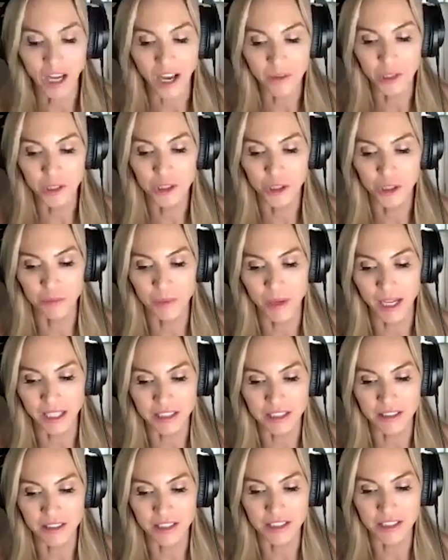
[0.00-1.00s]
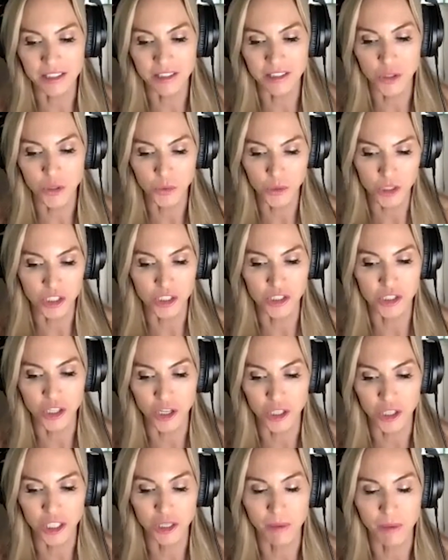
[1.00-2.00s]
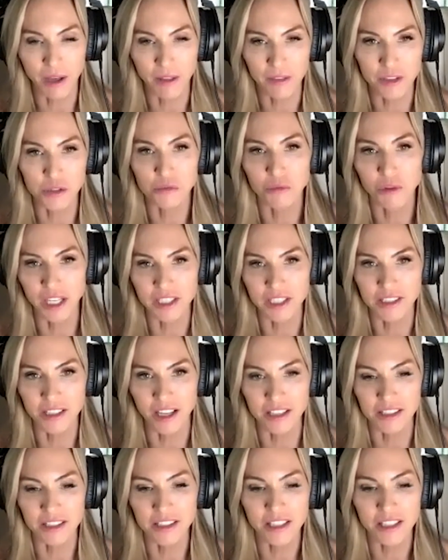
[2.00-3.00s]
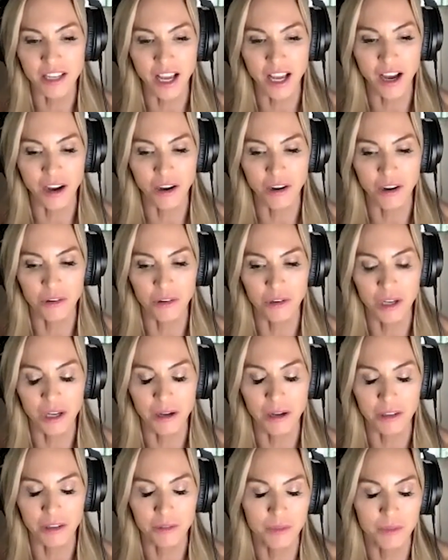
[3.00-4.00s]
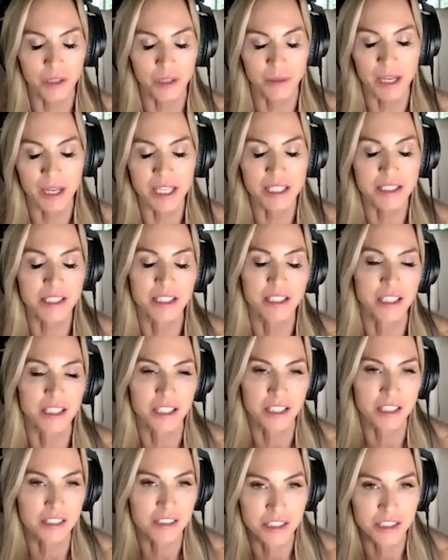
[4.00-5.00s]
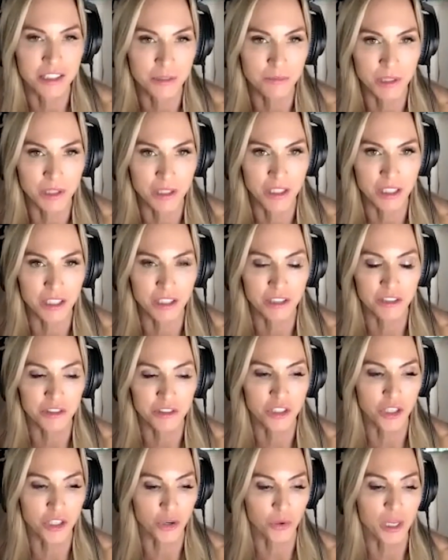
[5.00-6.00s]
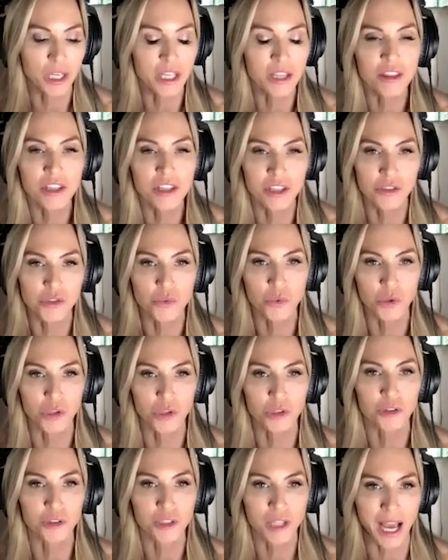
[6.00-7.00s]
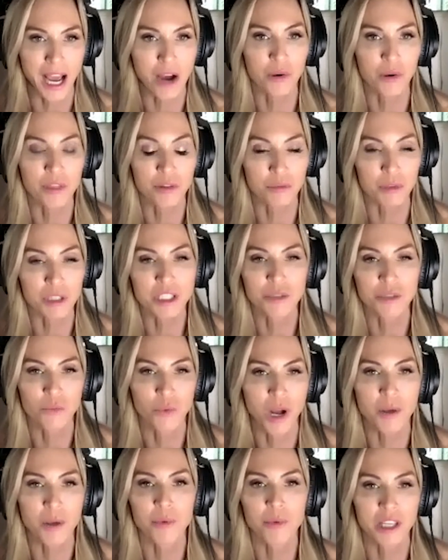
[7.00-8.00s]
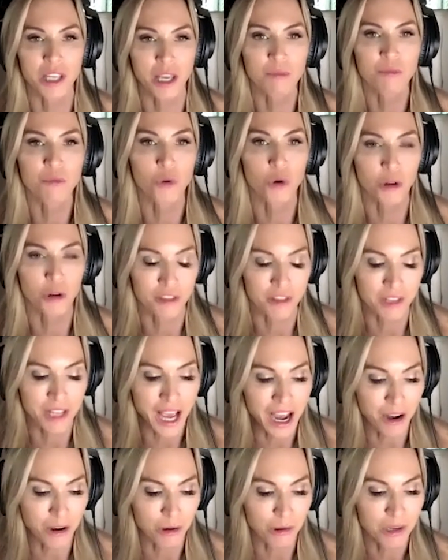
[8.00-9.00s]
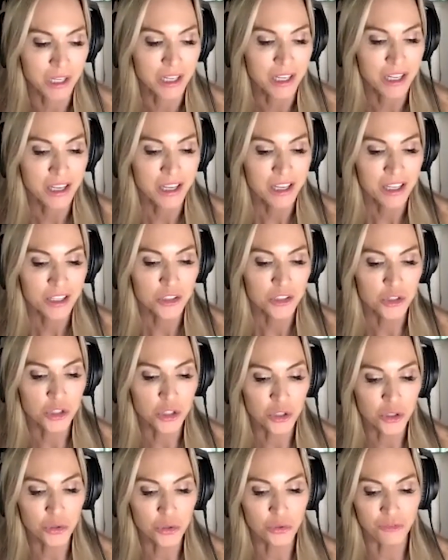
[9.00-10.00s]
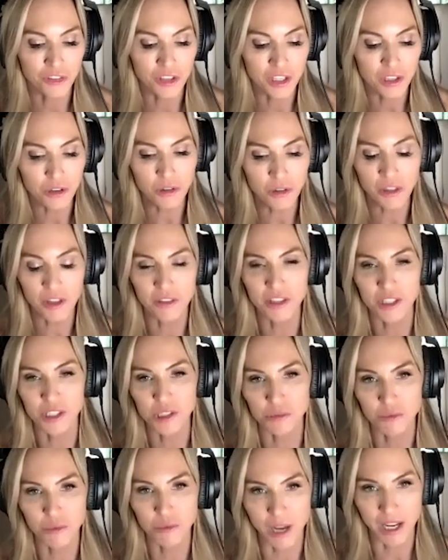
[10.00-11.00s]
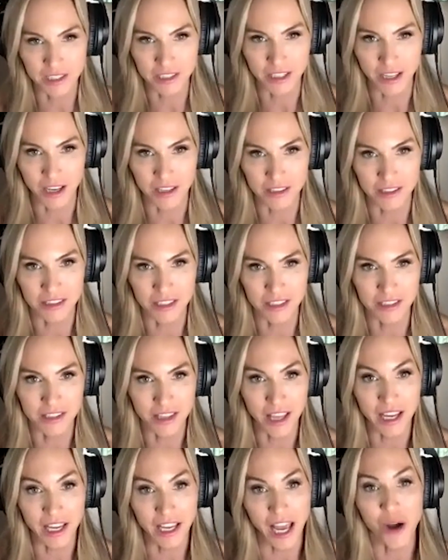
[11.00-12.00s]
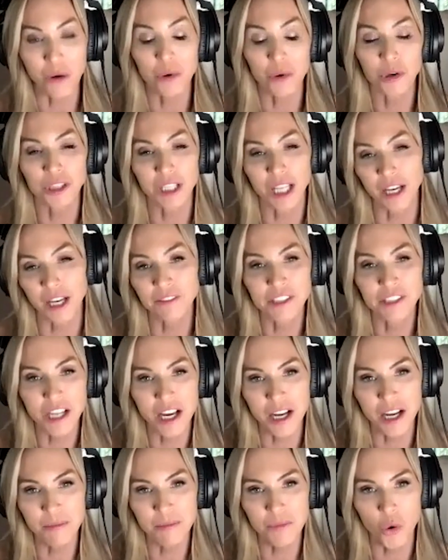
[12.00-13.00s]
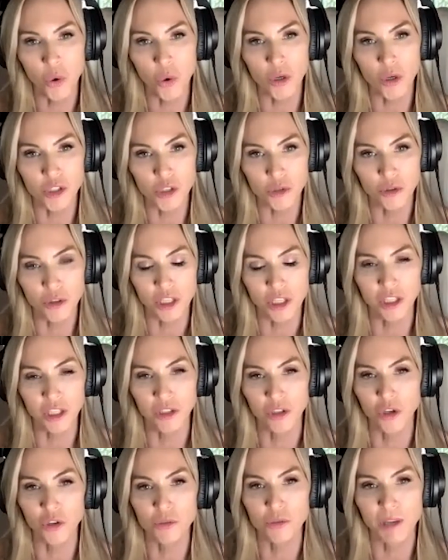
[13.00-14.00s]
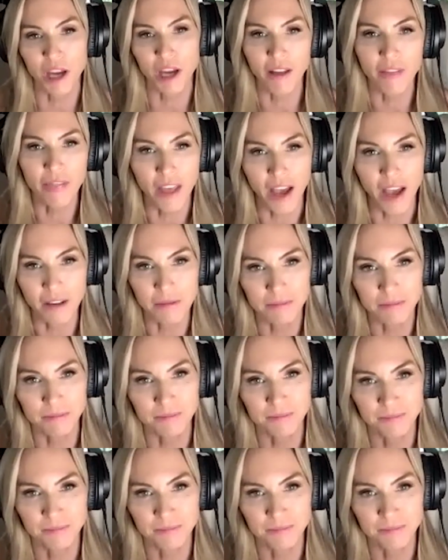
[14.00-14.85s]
I want to go back to this. You were just talking about this renaissance and how amazing it is to be, in this world now, and the reason why we came forth now. Do you feel that this renaissance is like our lifetime, or do you think it goes beyond that?